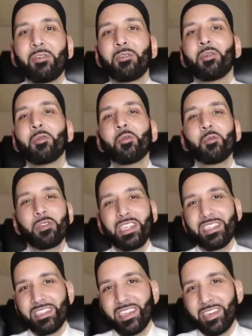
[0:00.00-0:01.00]
I don't know who
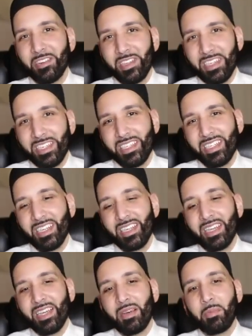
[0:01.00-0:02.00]
needs to hear this,
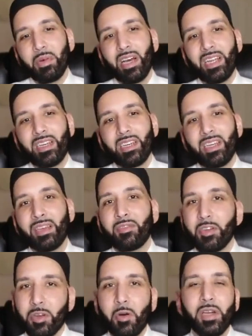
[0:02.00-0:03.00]
but
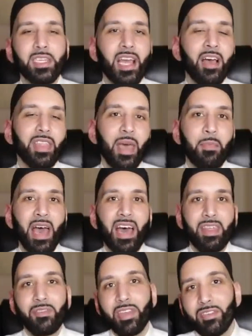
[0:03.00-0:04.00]
if you're going down that
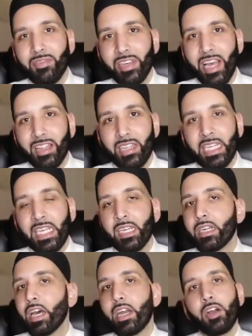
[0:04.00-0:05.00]
path of infidelity,
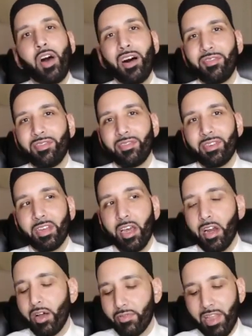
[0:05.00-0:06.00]
cut it off.
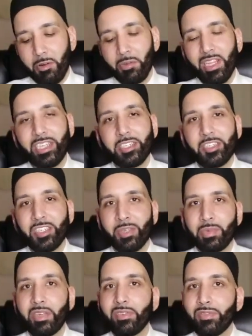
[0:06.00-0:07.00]
Cut off that
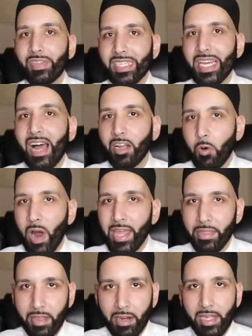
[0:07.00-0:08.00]
relationship. Even if it's not
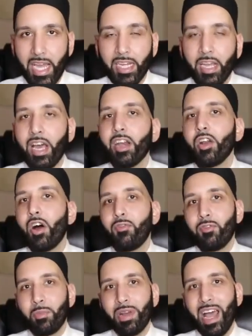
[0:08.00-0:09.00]
quite there yet, cut it
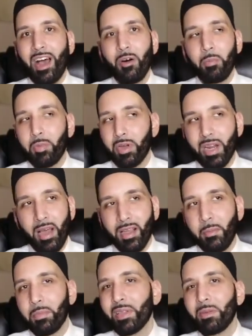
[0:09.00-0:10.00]
off from now. Put a
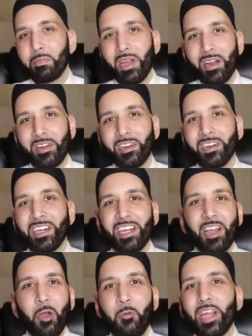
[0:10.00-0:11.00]
complete barrier.
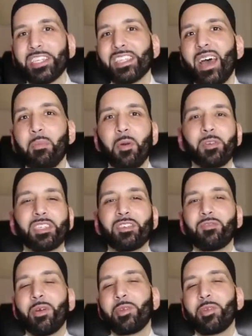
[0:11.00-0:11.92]
Erase that person